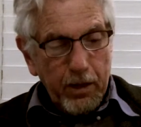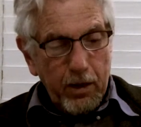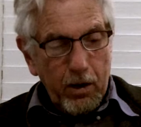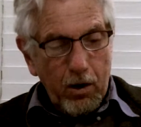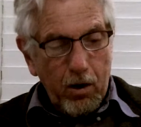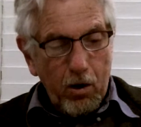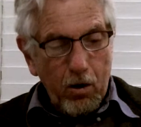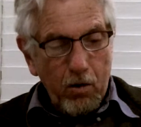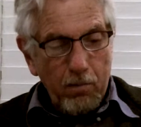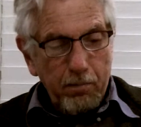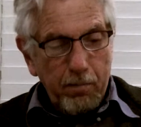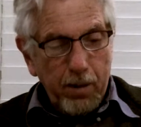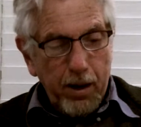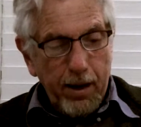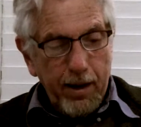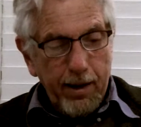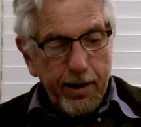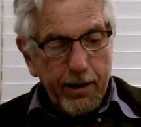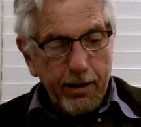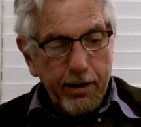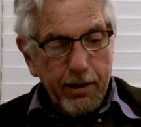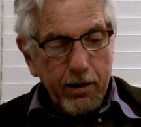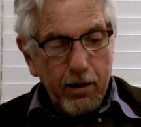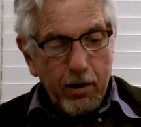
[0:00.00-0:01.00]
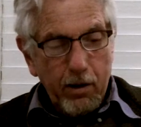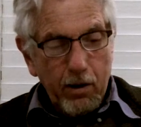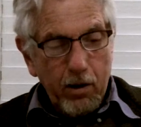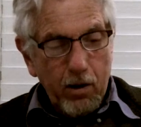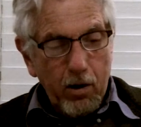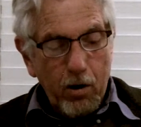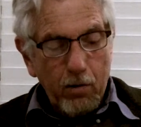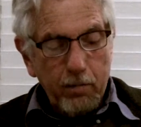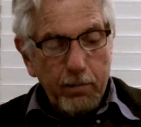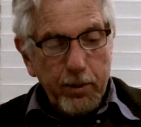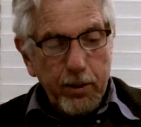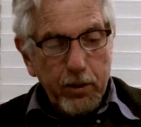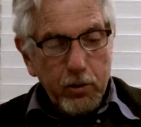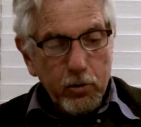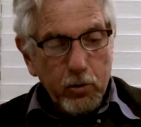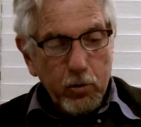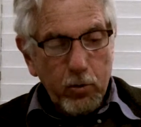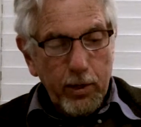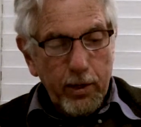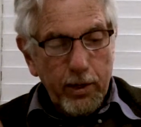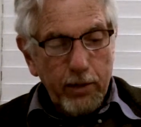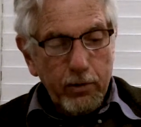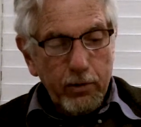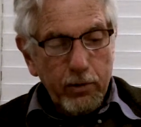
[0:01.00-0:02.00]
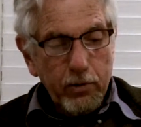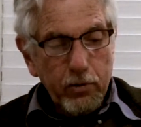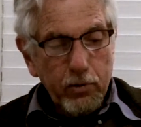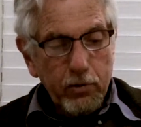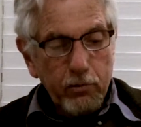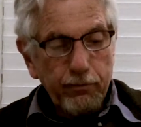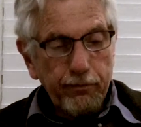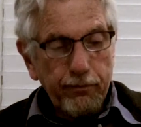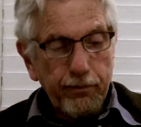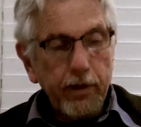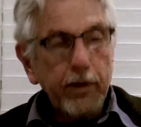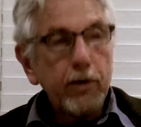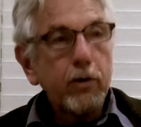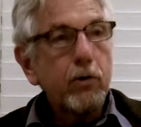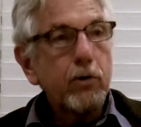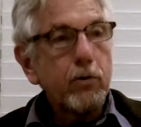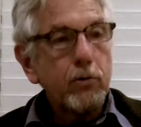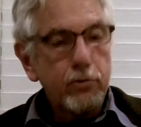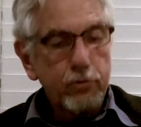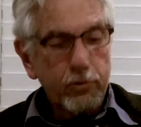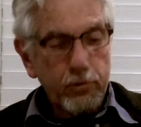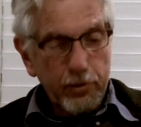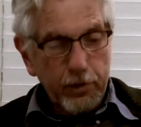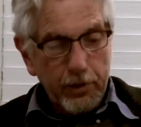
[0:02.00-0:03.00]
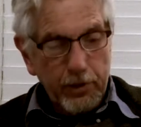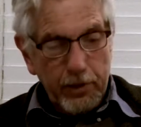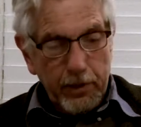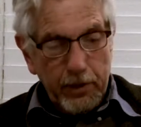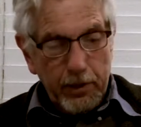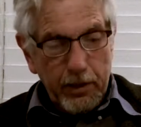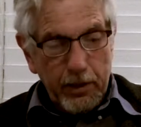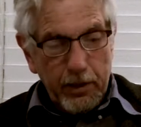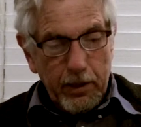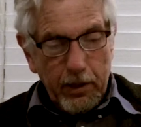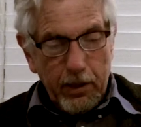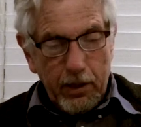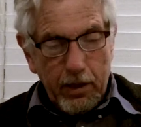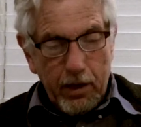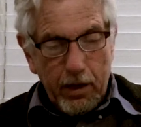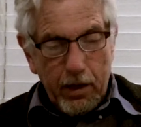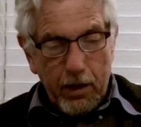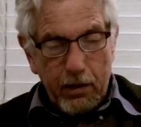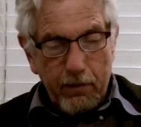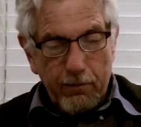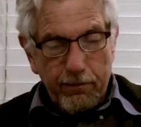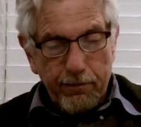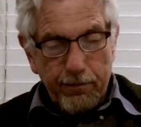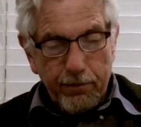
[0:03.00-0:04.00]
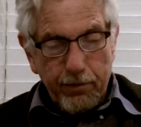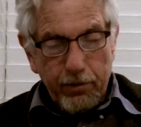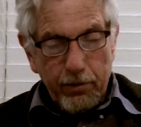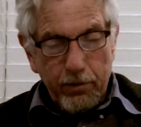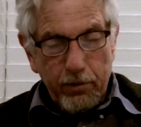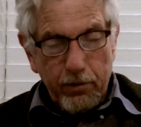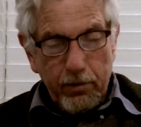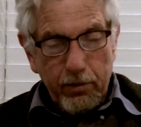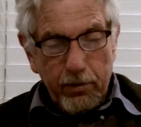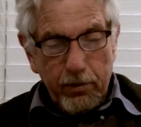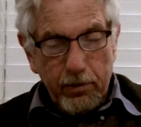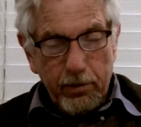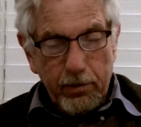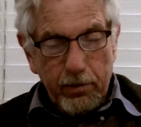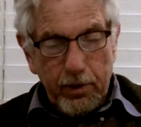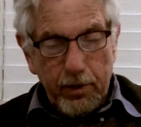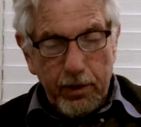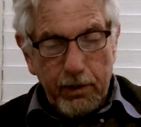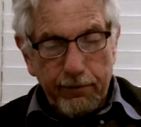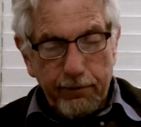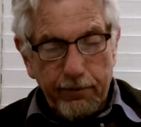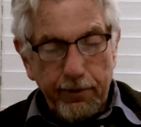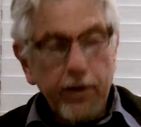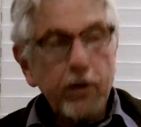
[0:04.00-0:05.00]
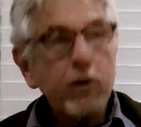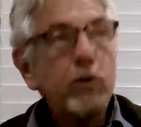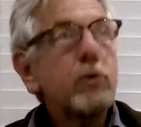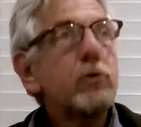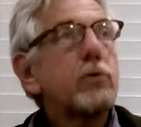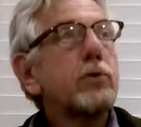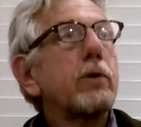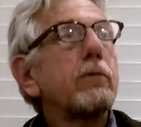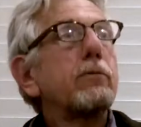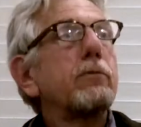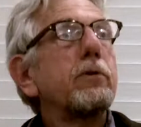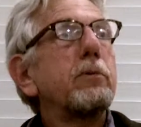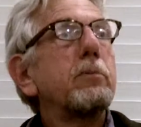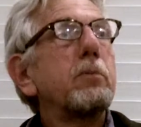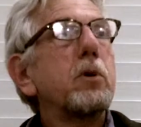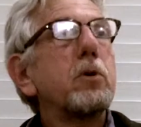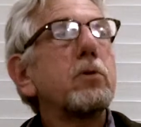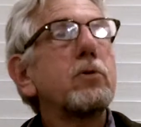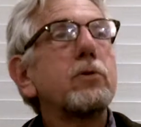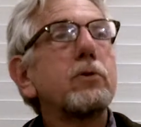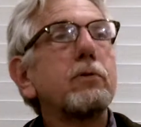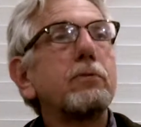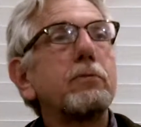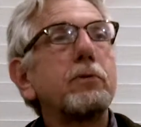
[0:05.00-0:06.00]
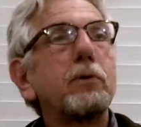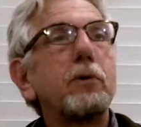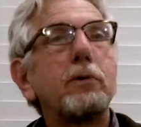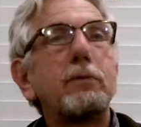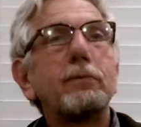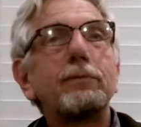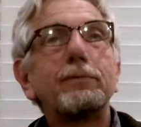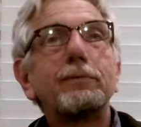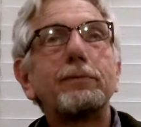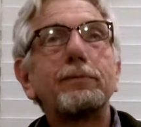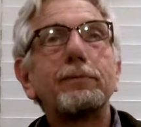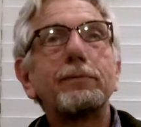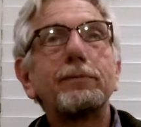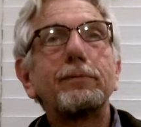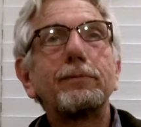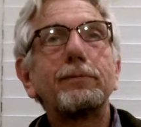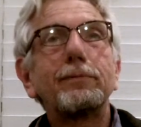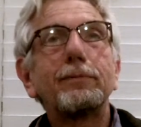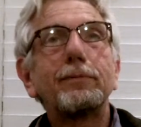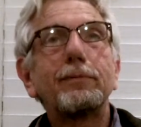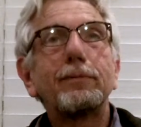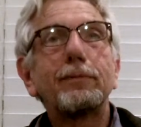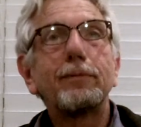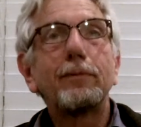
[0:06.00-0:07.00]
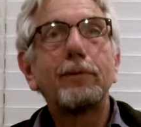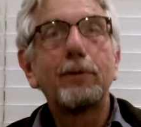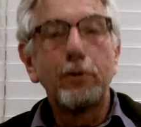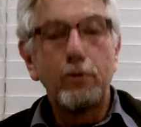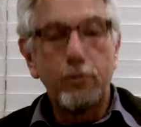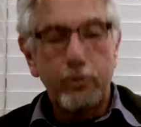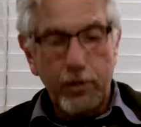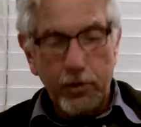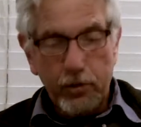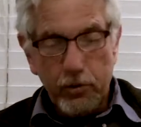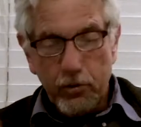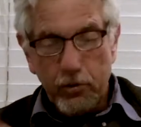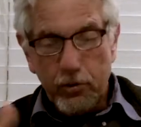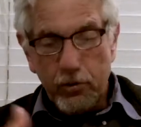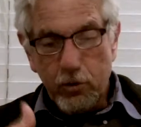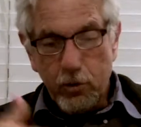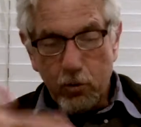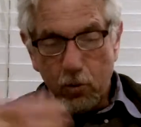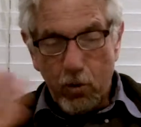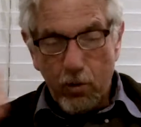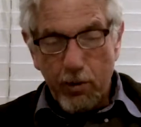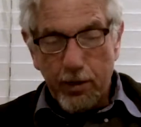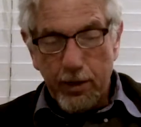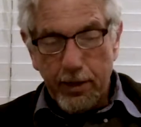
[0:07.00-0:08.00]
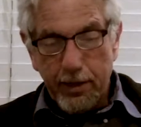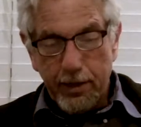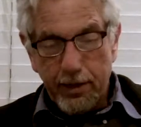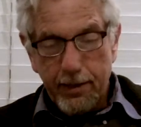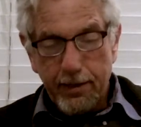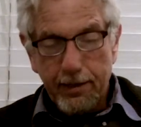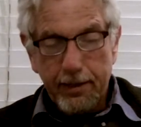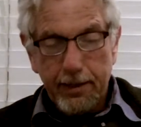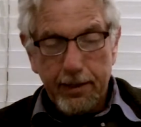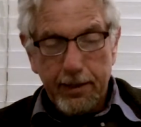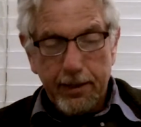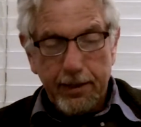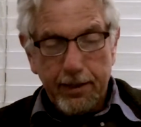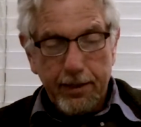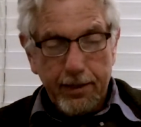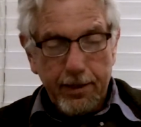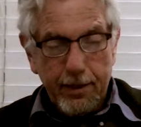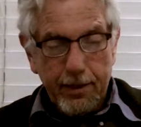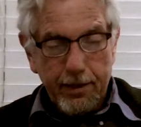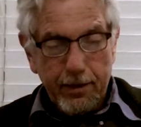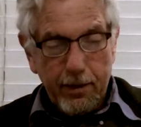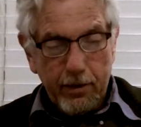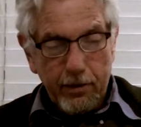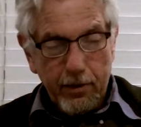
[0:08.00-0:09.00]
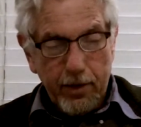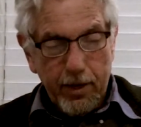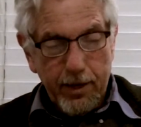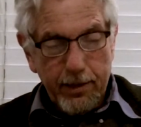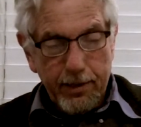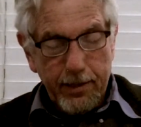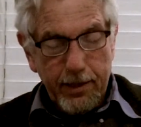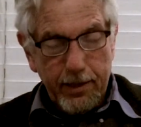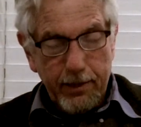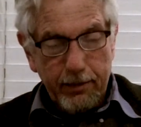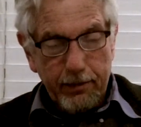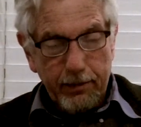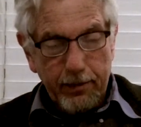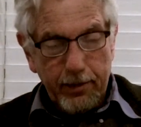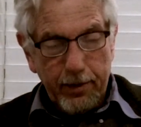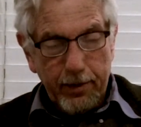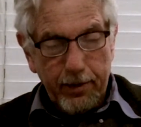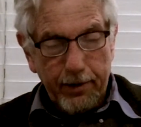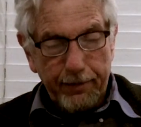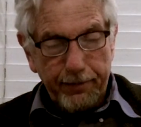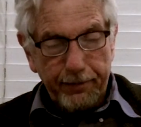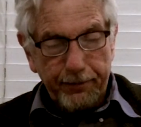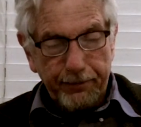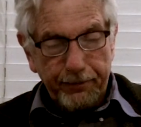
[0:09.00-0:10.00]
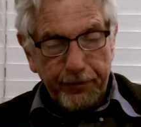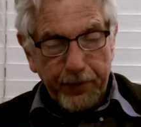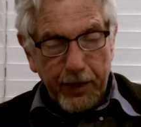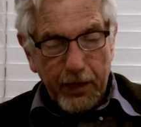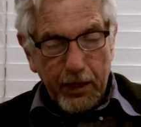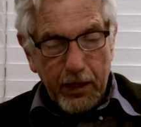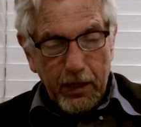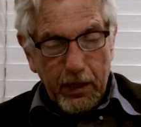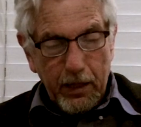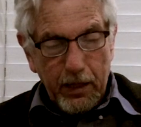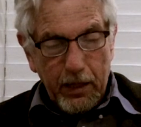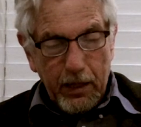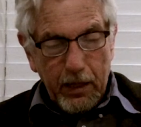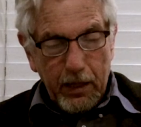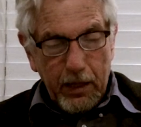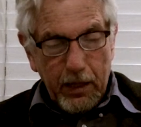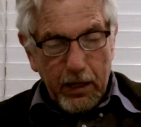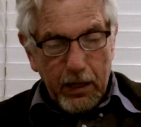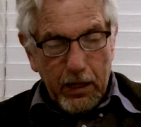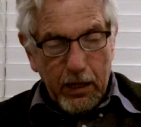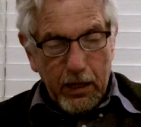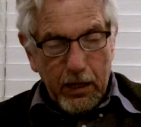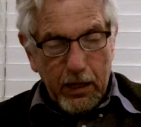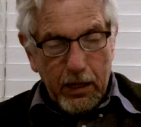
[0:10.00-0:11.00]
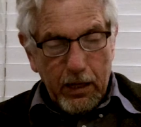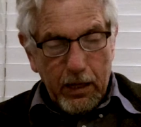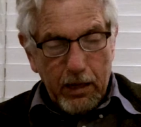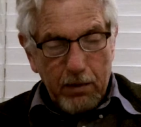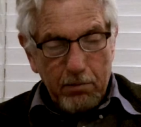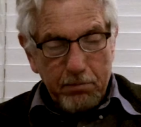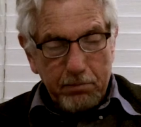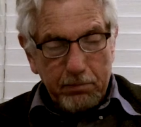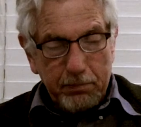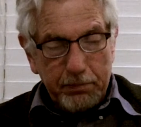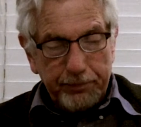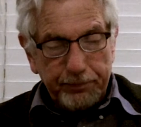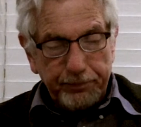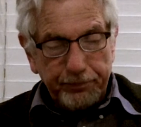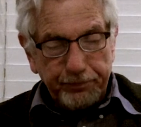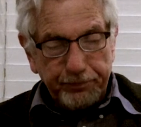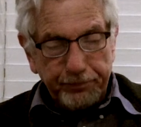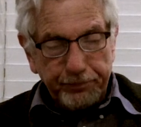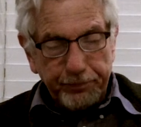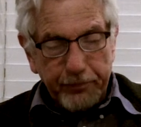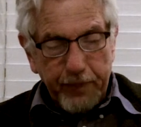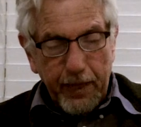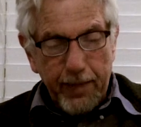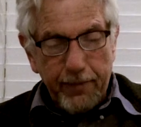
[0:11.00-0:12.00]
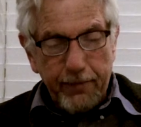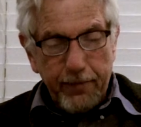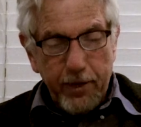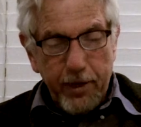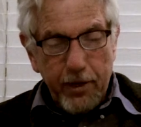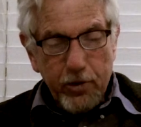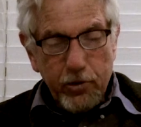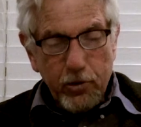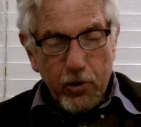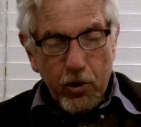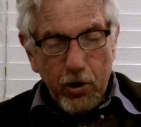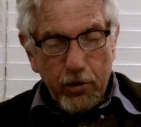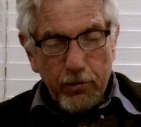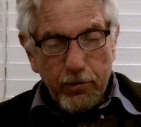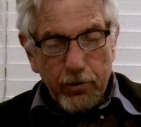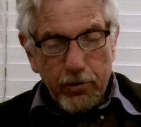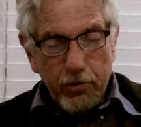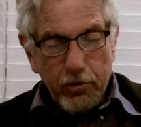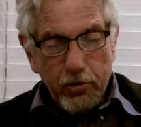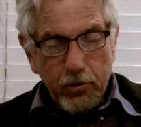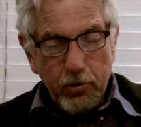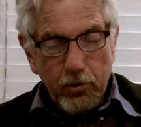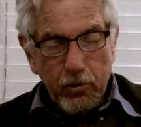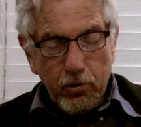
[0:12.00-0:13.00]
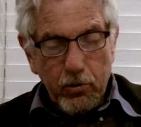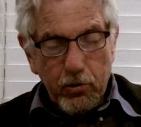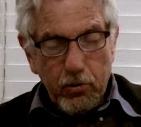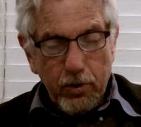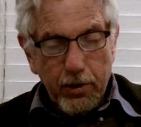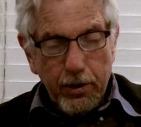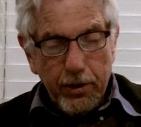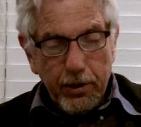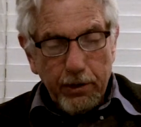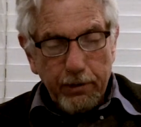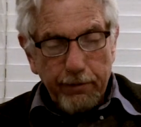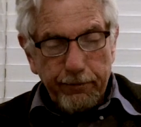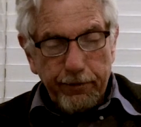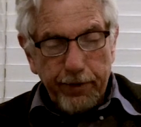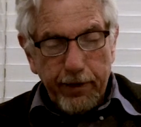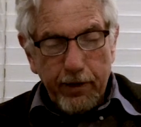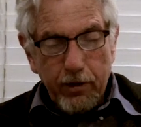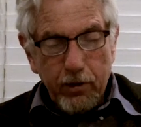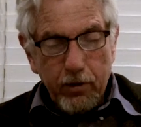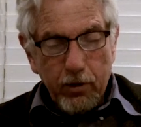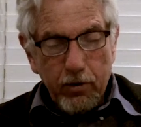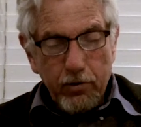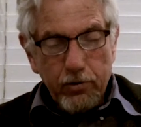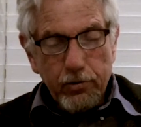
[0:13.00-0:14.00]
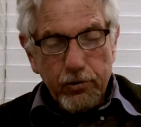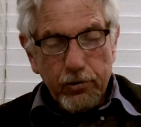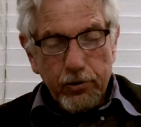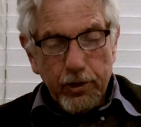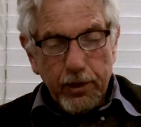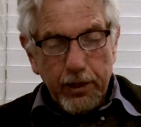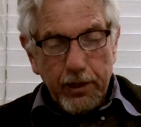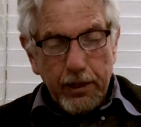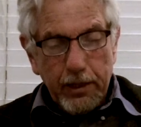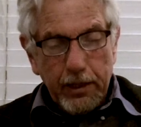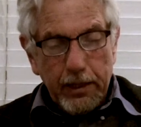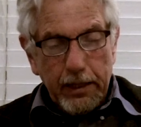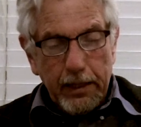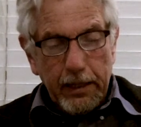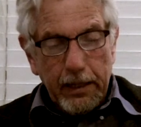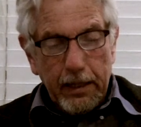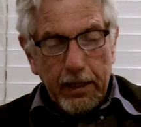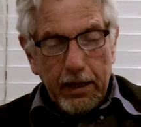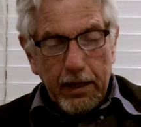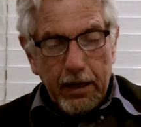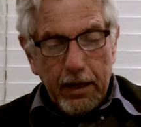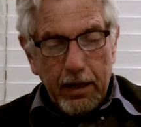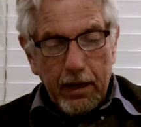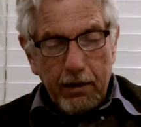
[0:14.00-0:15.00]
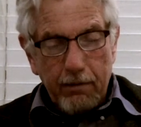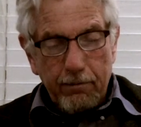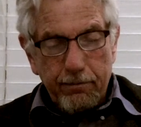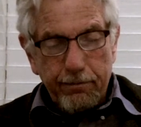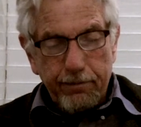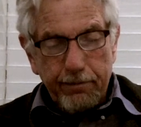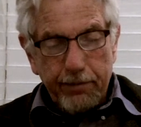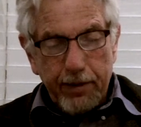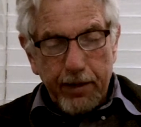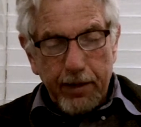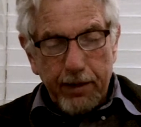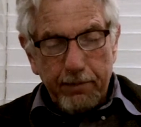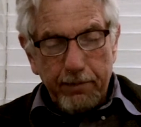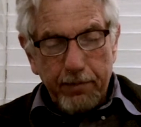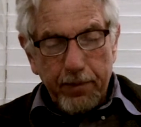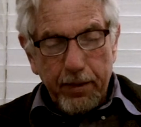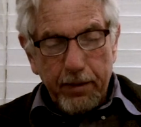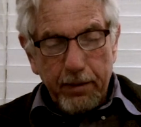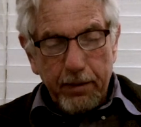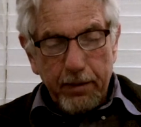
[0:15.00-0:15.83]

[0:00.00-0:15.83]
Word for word: are bind are, are between the two fingers of the fingers of the merciful. You see, so he's quoting a, uh, another hadith there. Um, and these are the two fingers of um,